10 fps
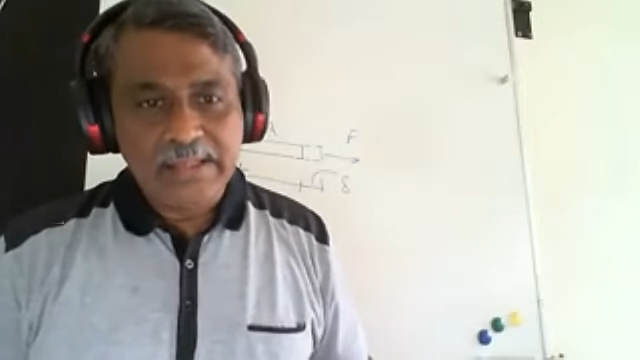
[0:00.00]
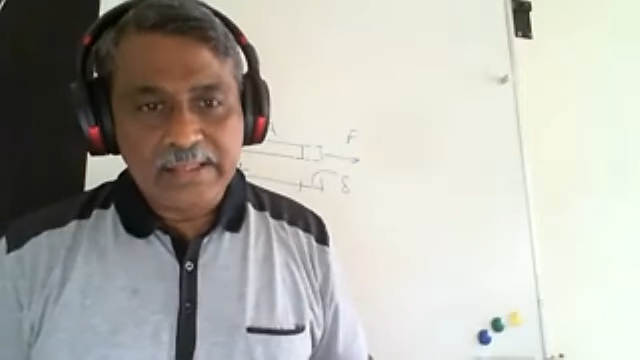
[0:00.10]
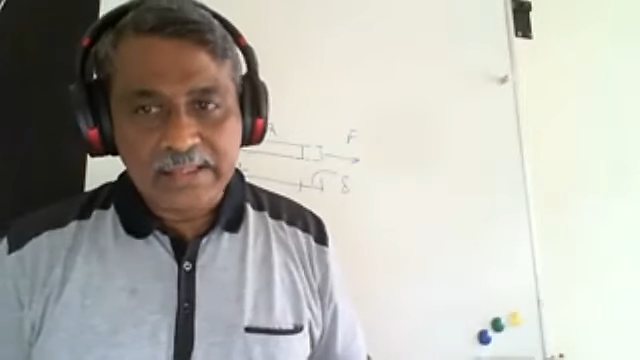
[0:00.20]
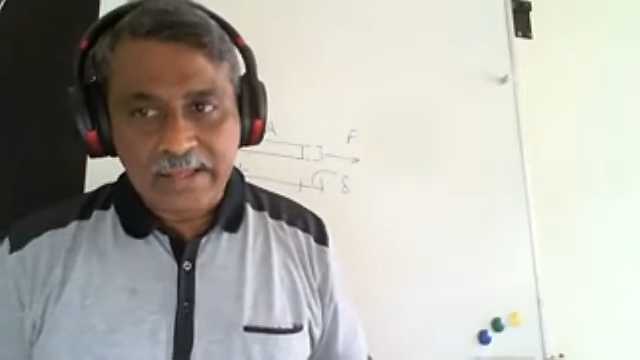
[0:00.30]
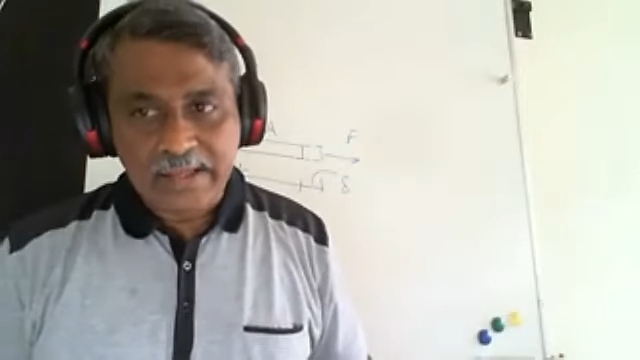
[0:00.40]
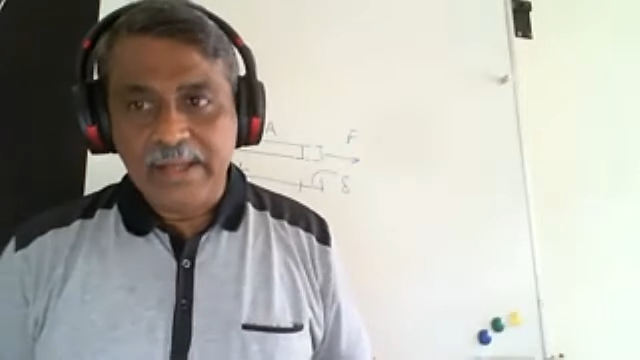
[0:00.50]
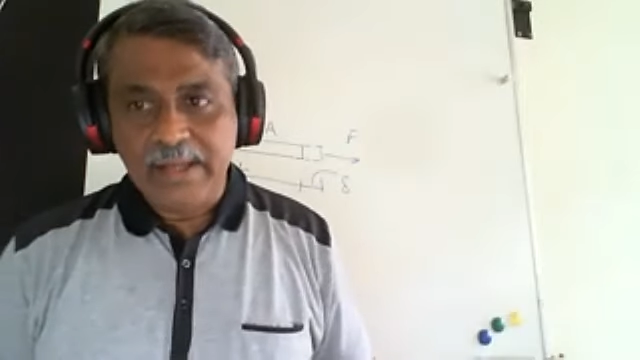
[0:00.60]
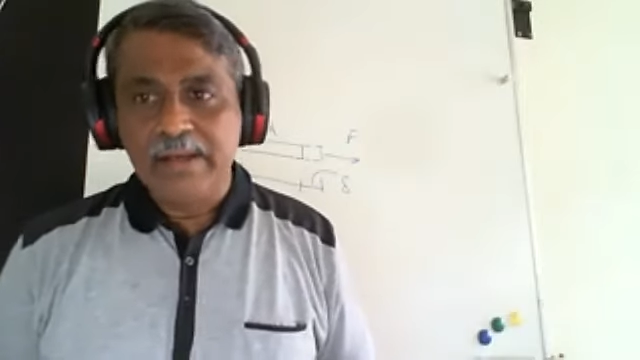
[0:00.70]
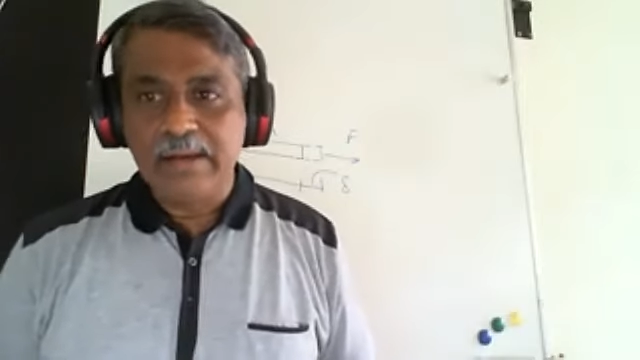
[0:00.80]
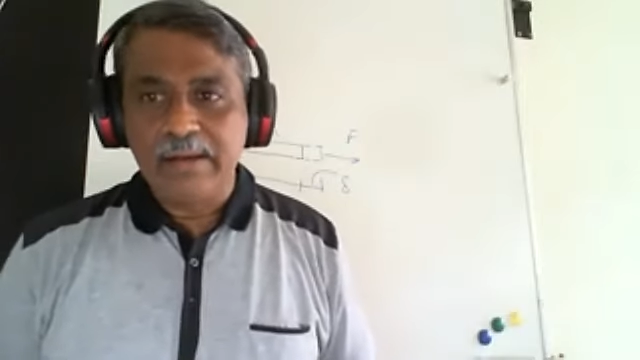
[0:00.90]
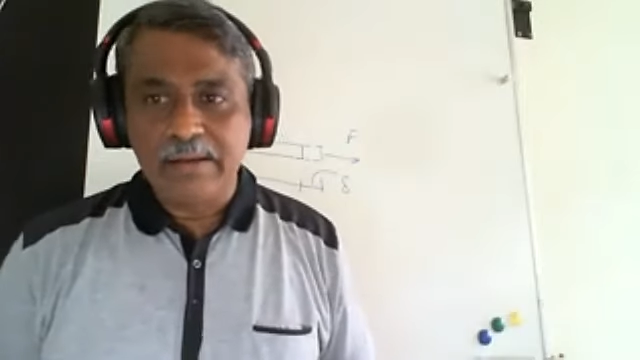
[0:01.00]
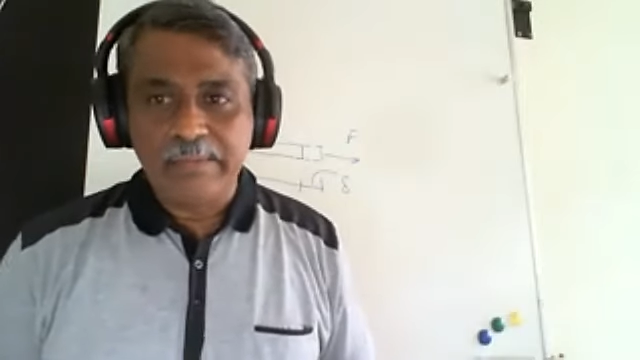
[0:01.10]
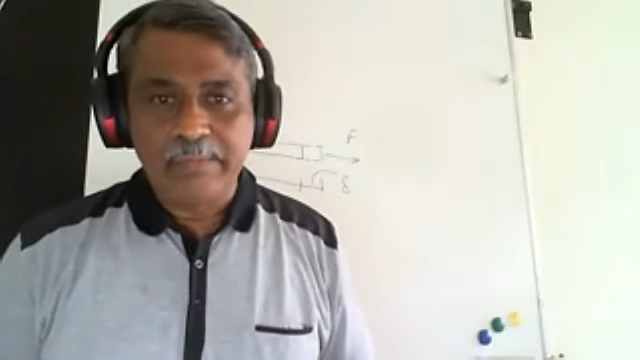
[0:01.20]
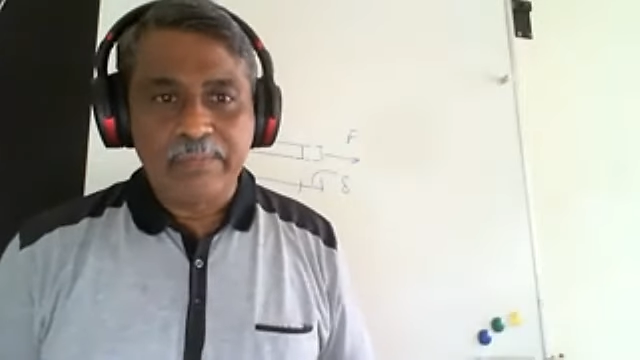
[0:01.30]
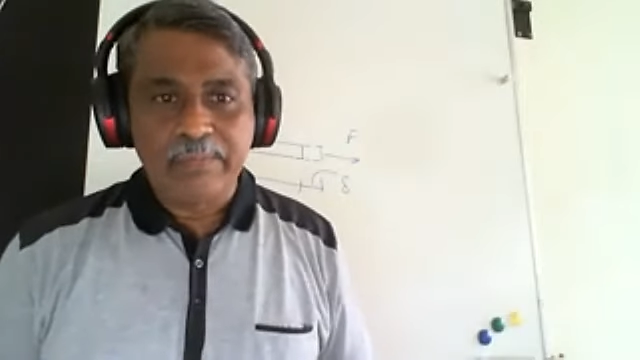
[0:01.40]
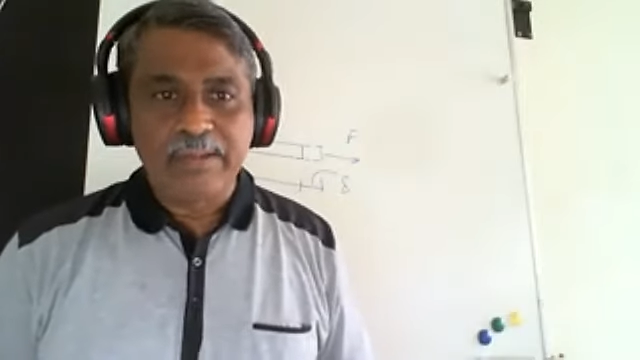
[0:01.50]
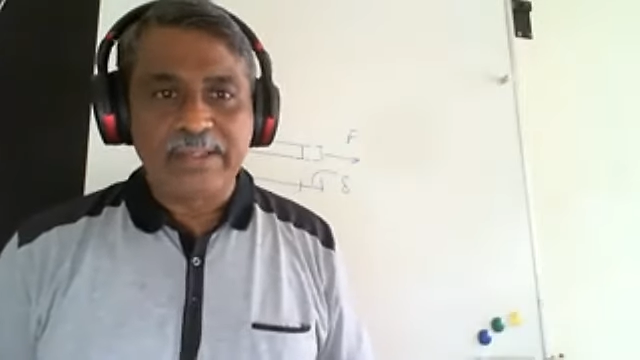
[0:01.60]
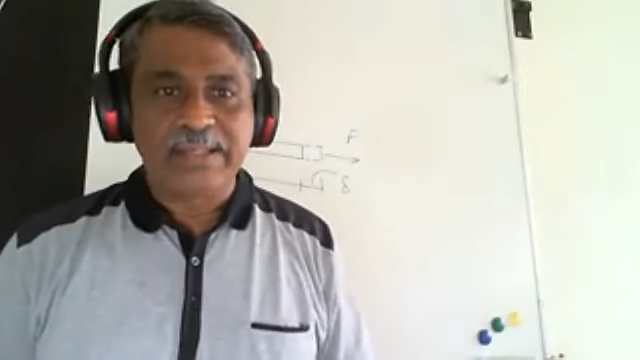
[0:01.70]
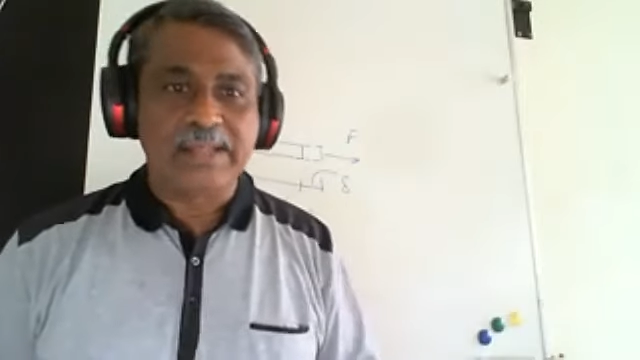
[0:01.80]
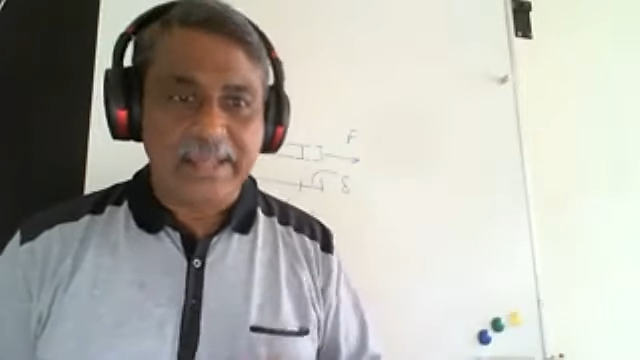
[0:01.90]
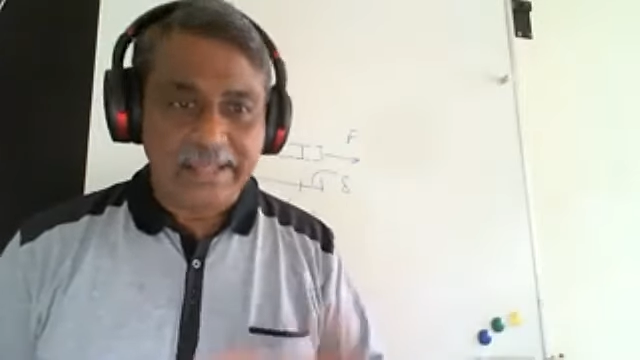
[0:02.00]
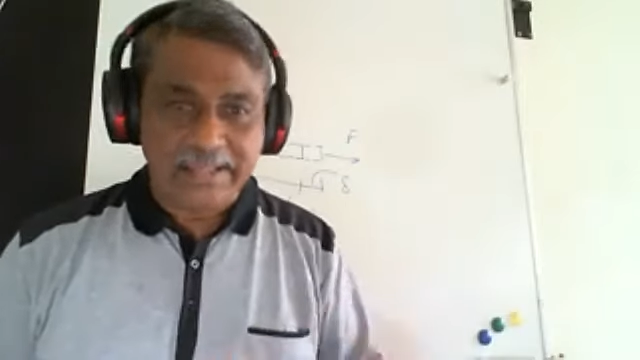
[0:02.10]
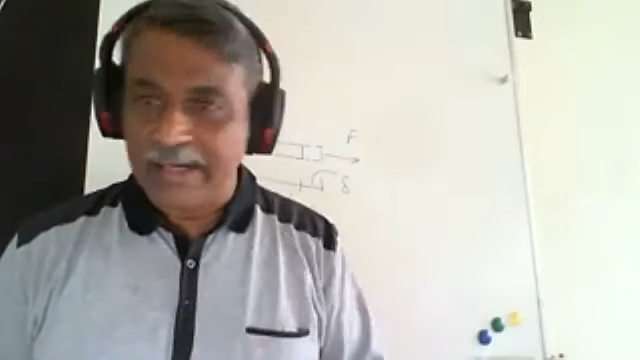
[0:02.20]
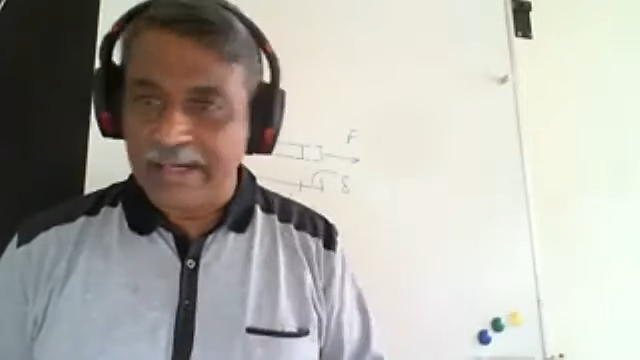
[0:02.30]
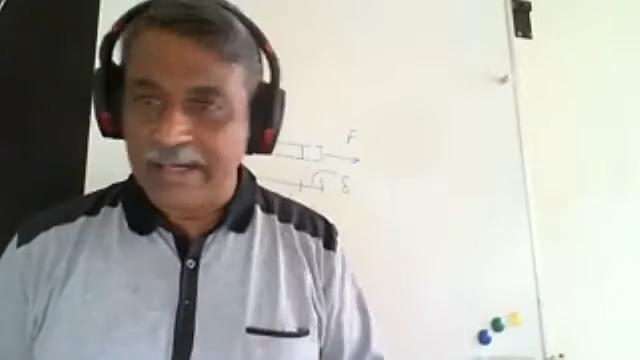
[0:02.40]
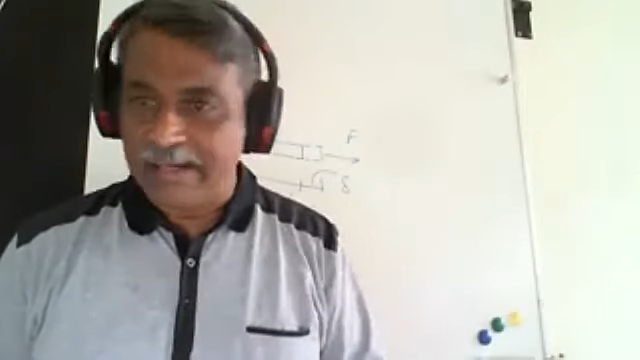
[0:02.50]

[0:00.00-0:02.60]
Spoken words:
strain just like that?